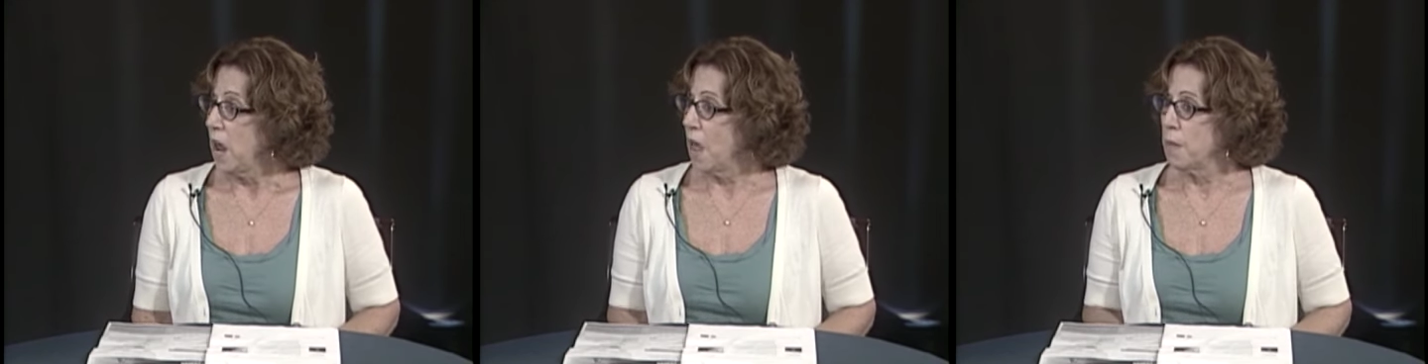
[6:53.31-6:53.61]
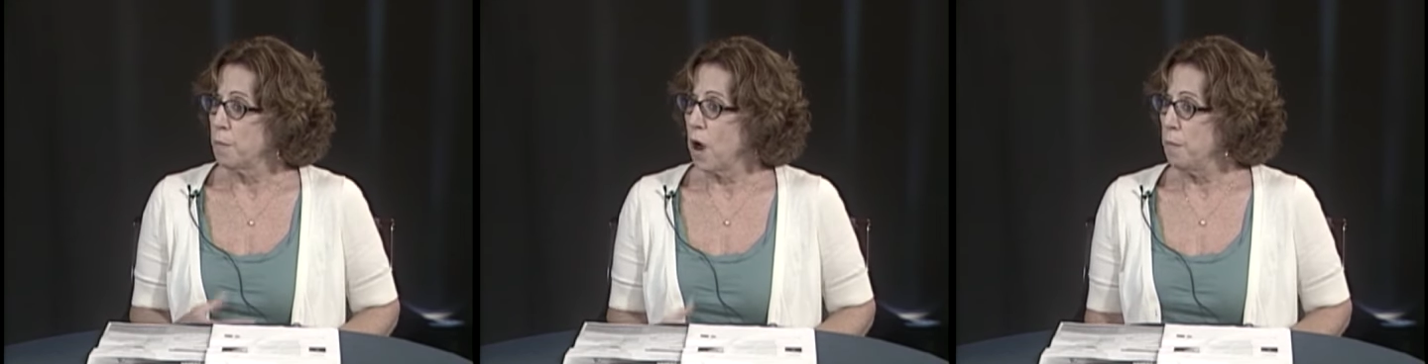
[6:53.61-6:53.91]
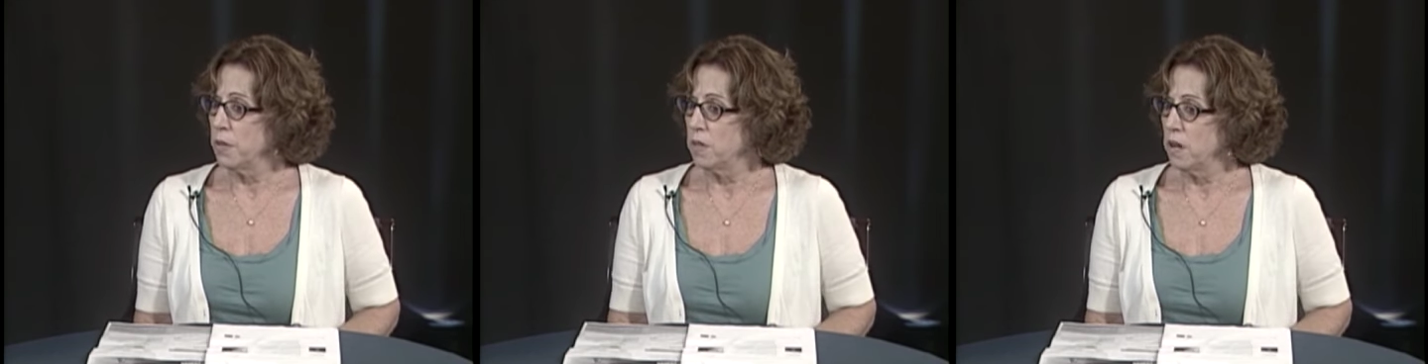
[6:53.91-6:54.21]
And the
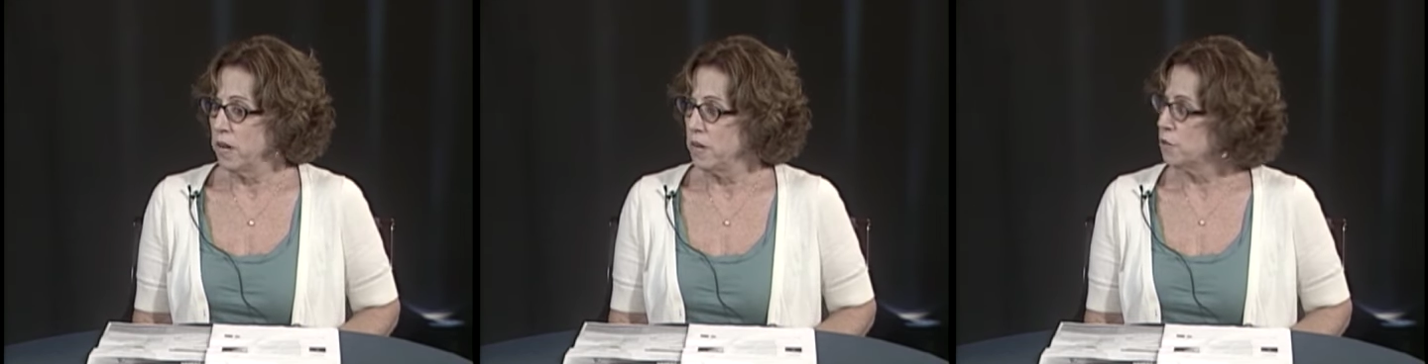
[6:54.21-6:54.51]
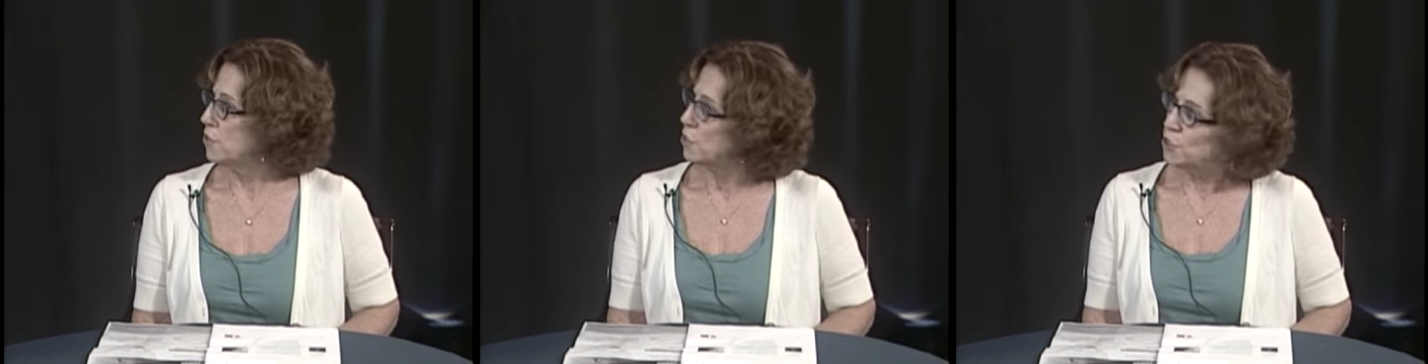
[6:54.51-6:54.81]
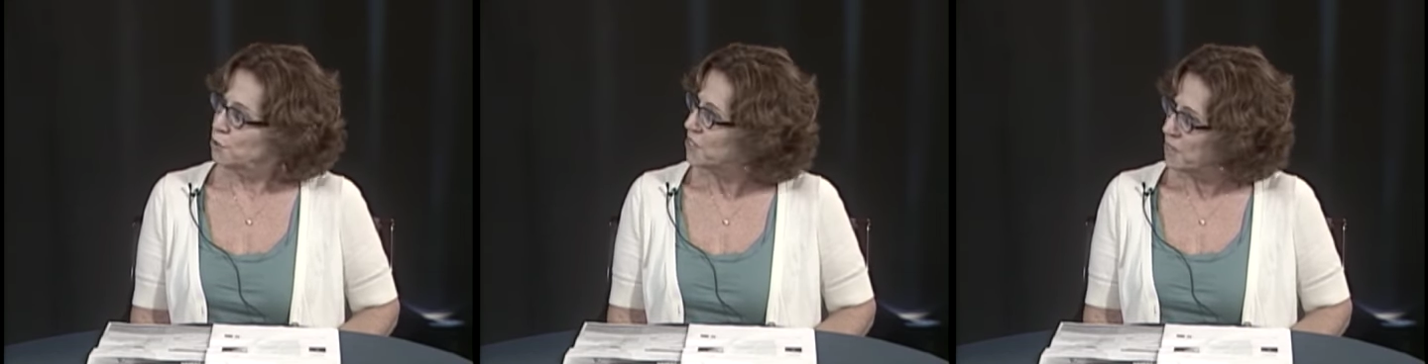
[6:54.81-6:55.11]
problem with lung cancer is there's
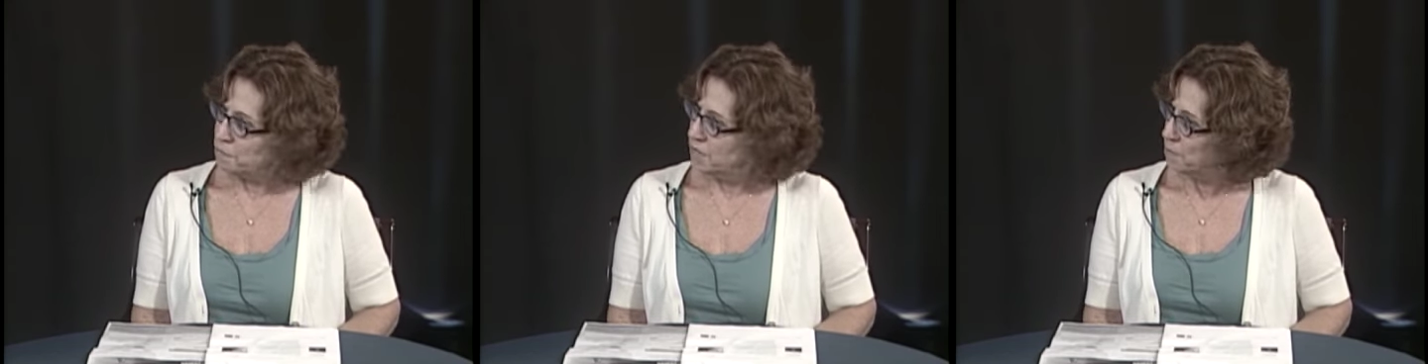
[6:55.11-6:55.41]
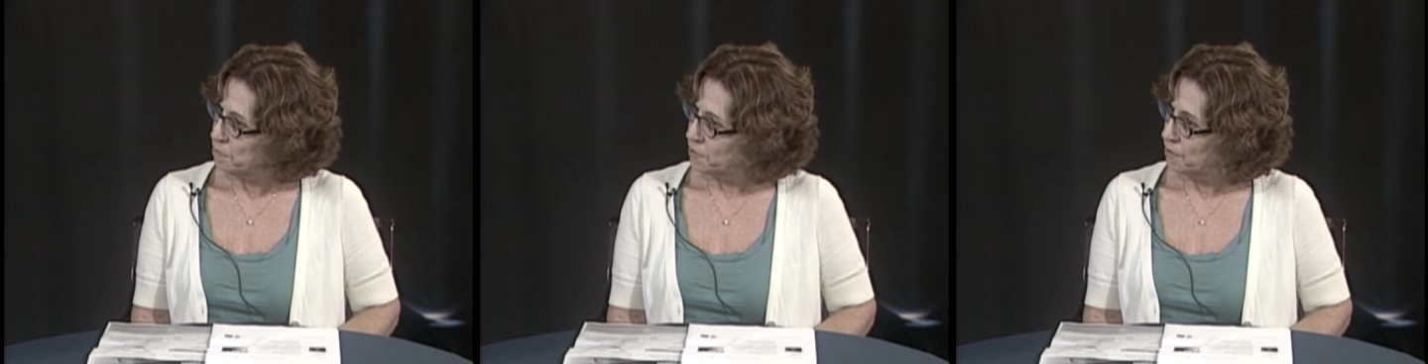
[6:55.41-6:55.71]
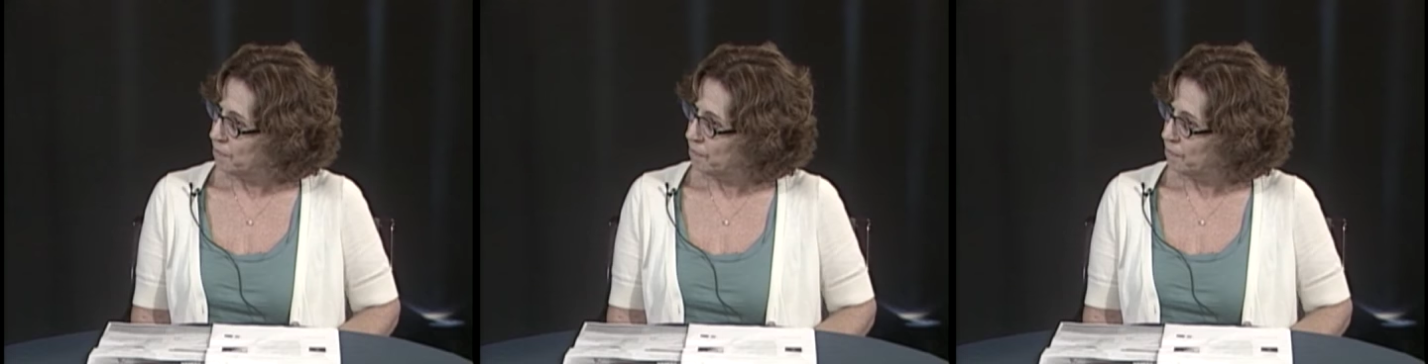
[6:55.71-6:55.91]
no symptoms.